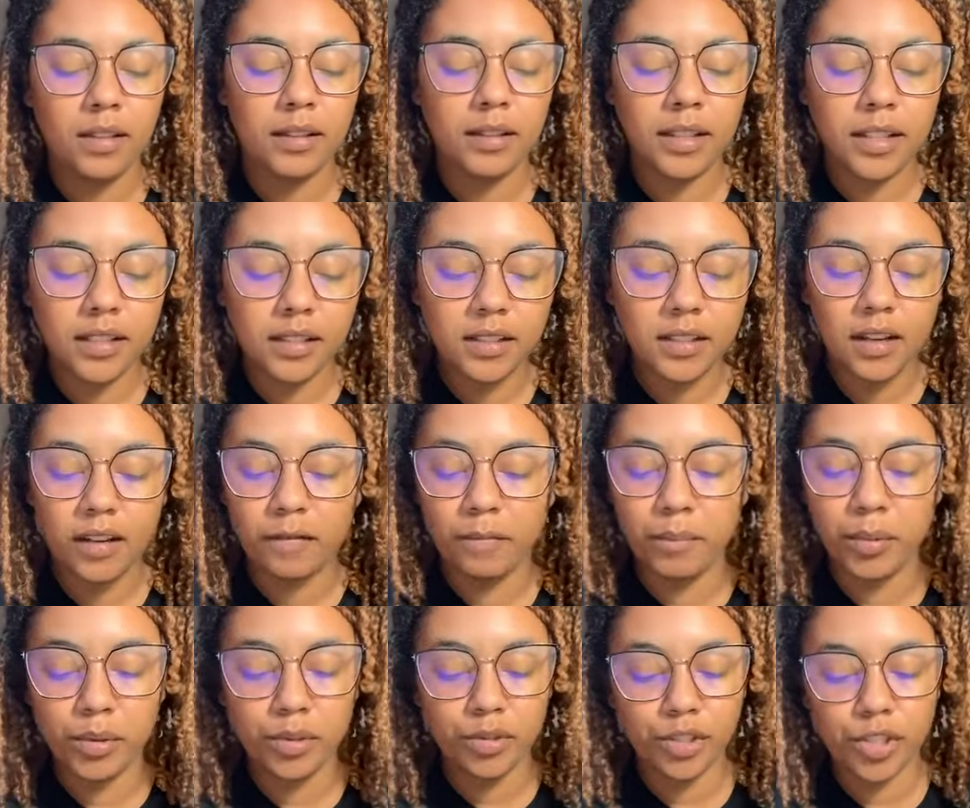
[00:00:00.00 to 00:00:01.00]
The list
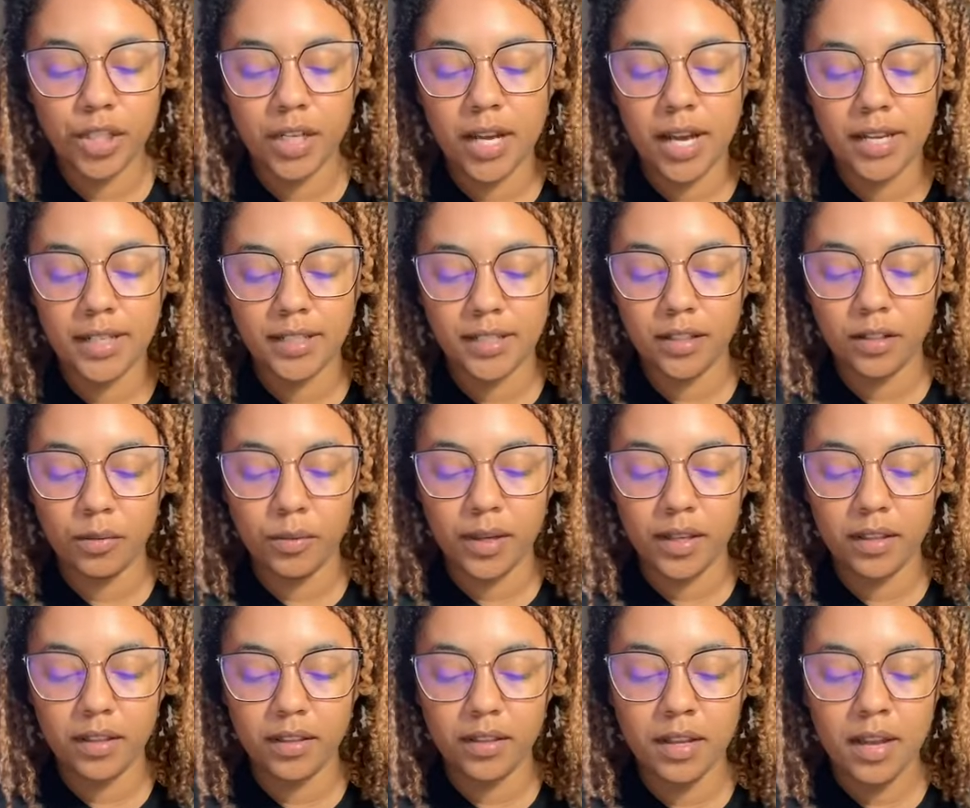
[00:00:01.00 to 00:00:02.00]
of bullshit I deal
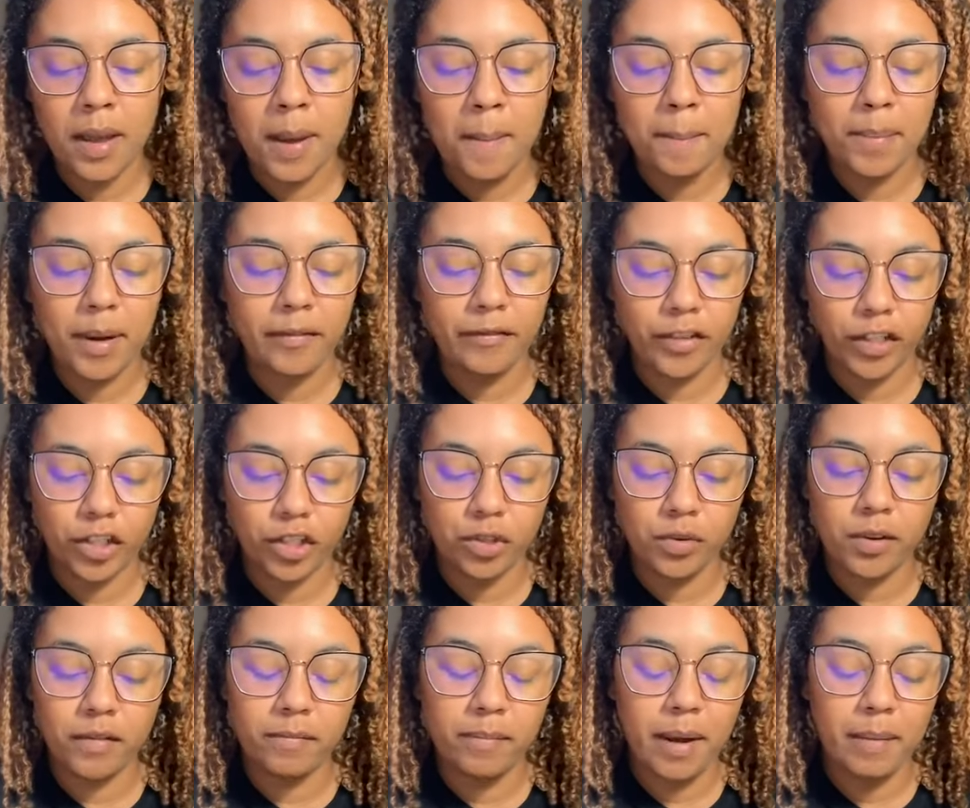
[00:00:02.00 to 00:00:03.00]
with by
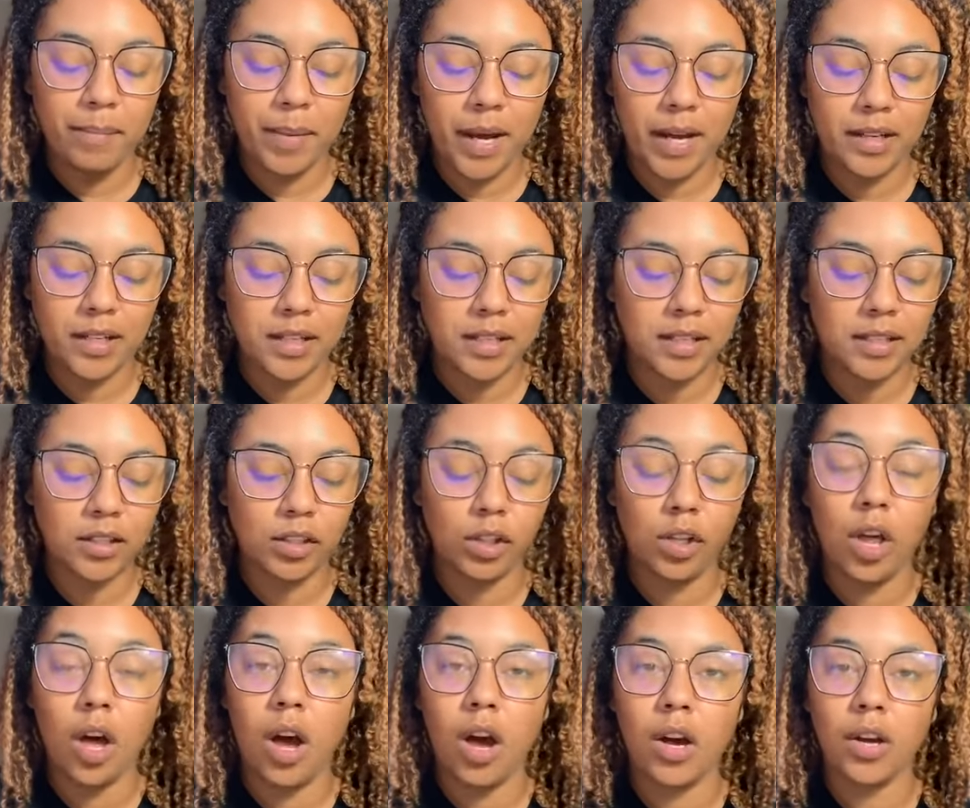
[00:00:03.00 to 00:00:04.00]
virtue of my body is
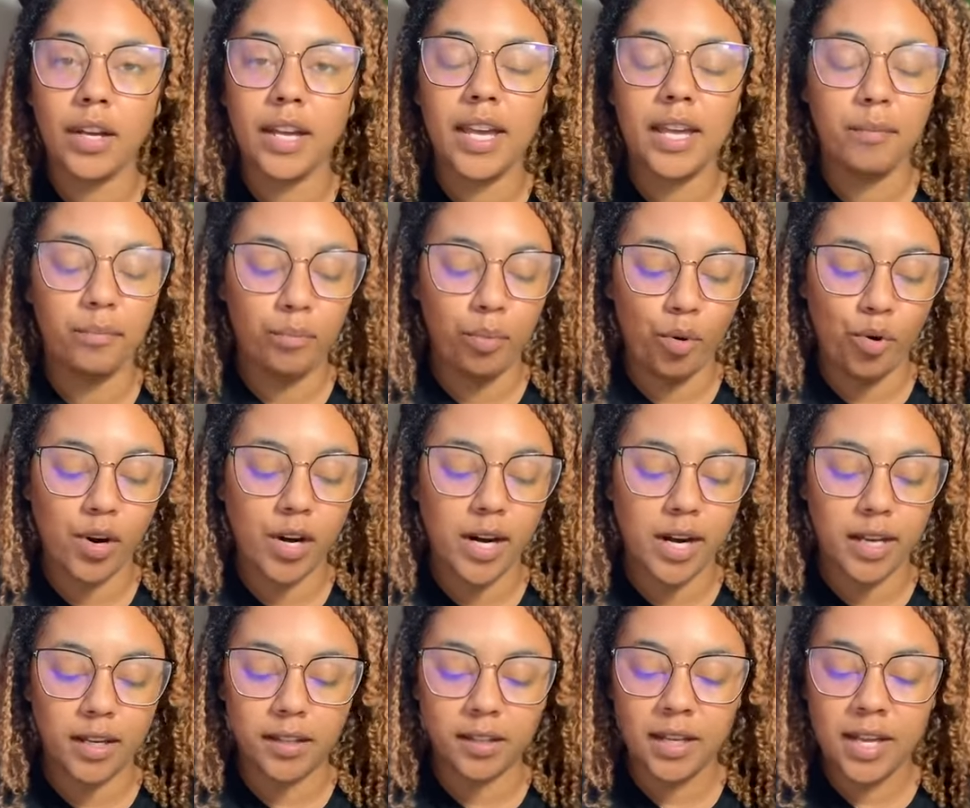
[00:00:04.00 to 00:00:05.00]
long and
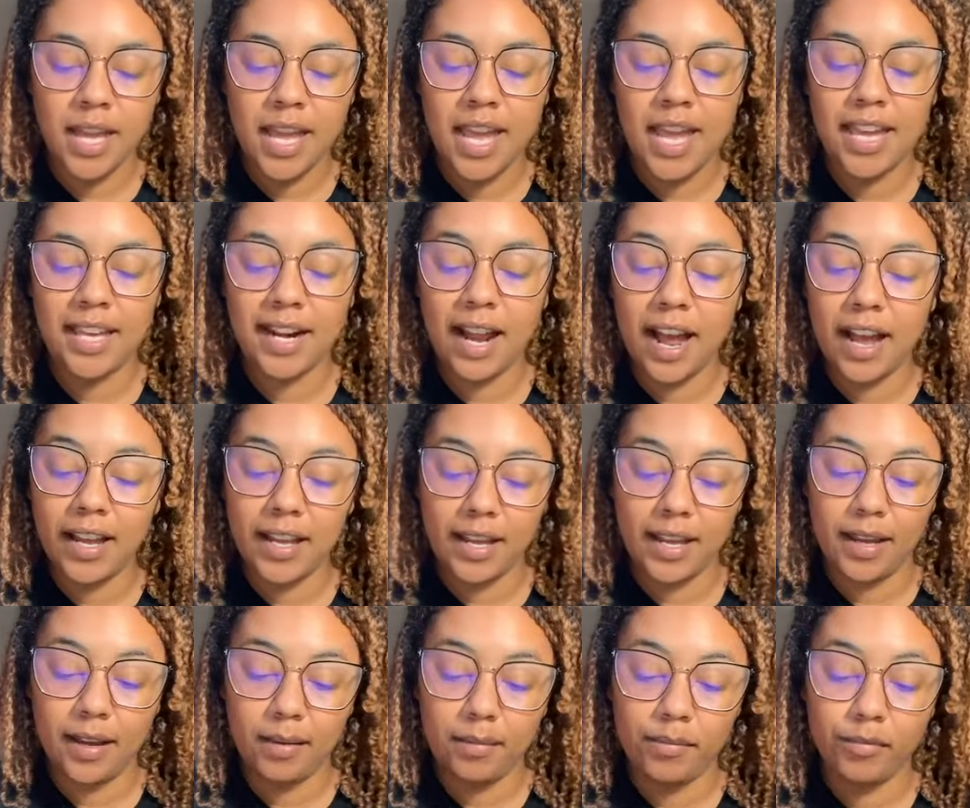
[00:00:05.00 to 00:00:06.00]
boring, and I
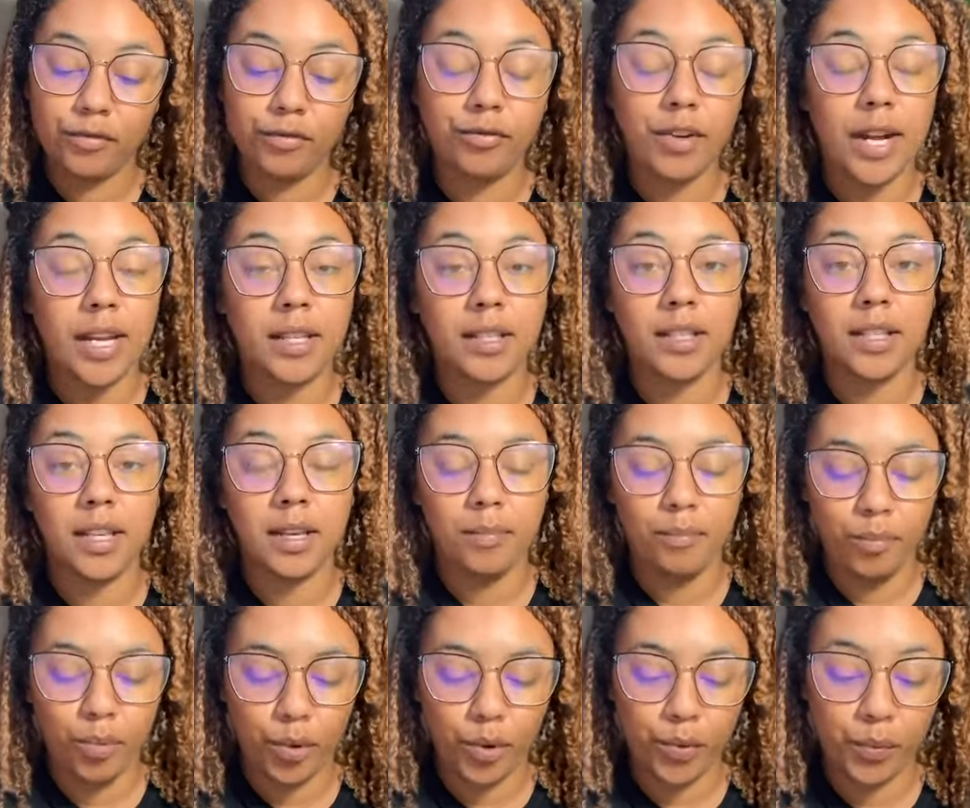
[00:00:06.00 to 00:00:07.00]
am, frankly,
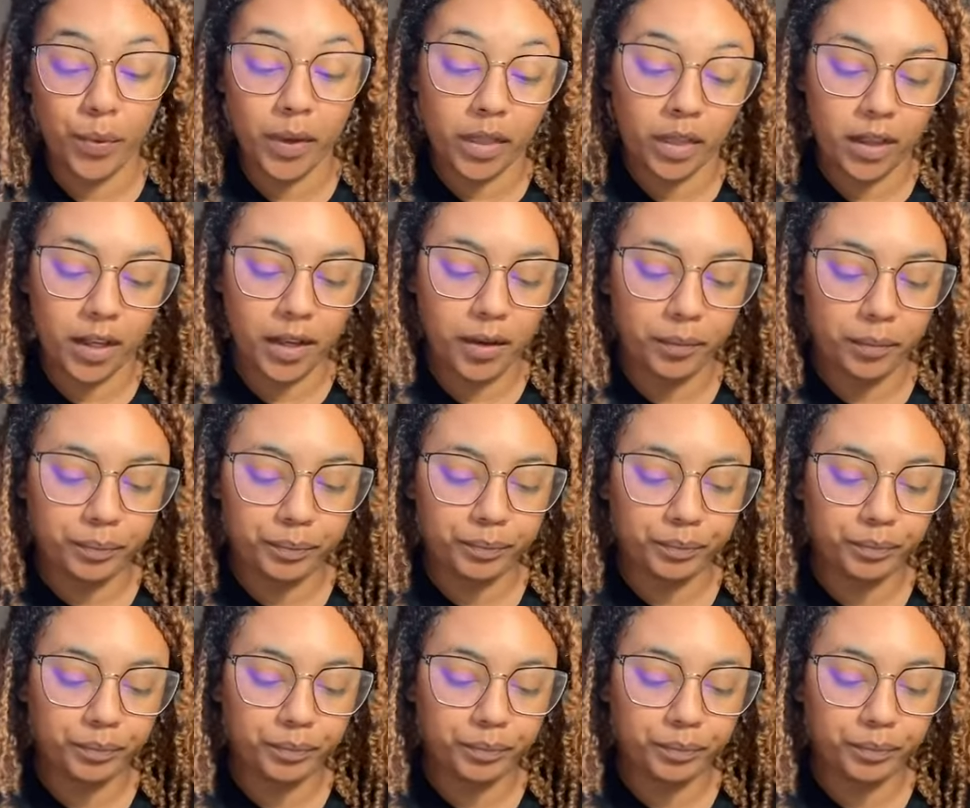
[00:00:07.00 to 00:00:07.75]
bored with it.